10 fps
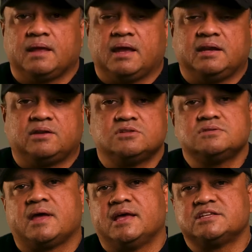and it also
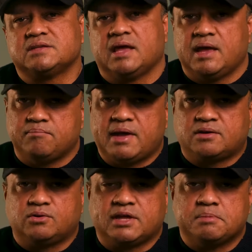has
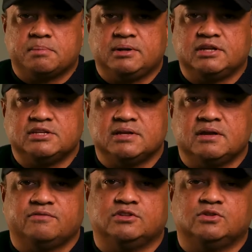macro capability
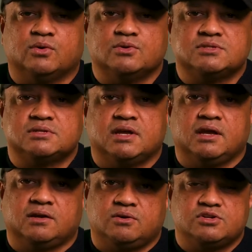for those
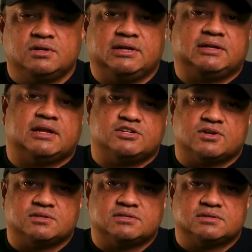crucial detailed
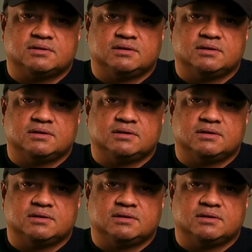shots.